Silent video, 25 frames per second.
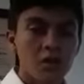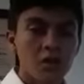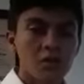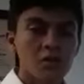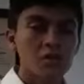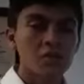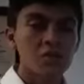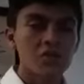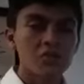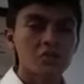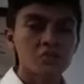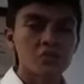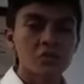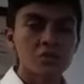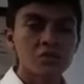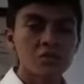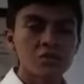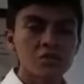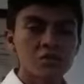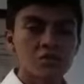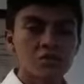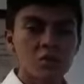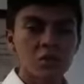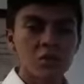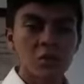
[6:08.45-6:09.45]
The stress
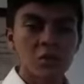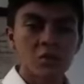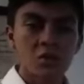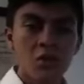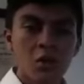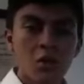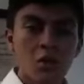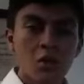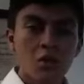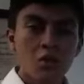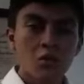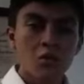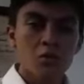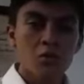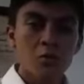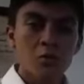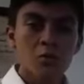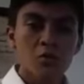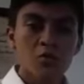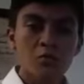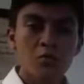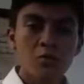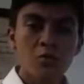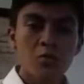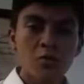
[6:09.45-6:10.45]
strain
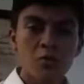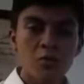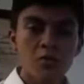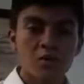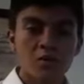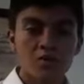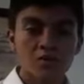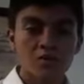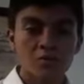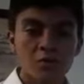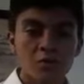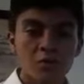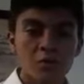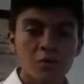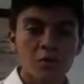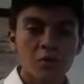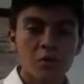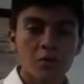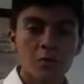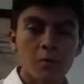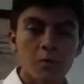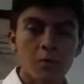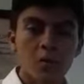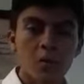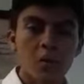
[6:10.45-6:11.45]
curve variation for
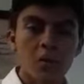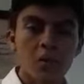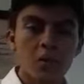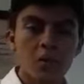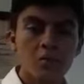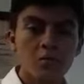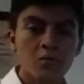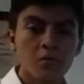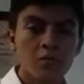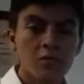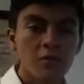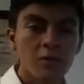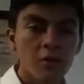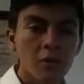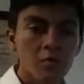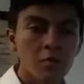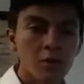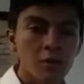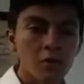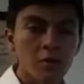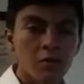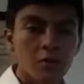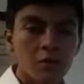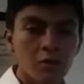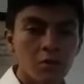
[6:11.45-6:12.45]
the plane and the
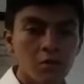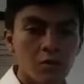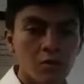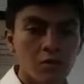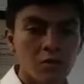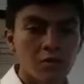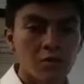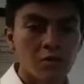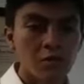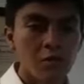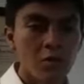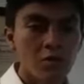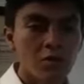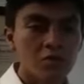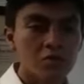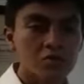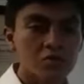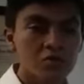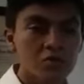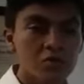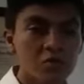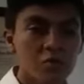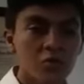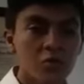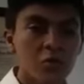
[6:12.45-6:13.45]
fiber reinforced
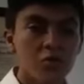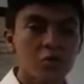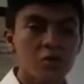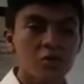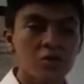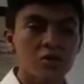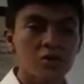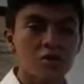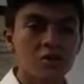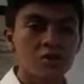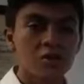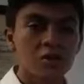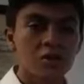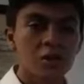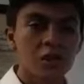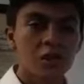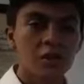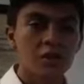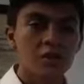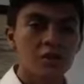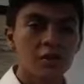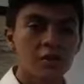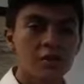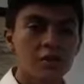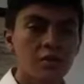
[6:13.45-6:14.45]
concrete
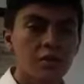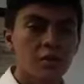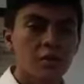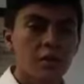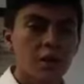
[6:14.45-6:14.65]
indicate that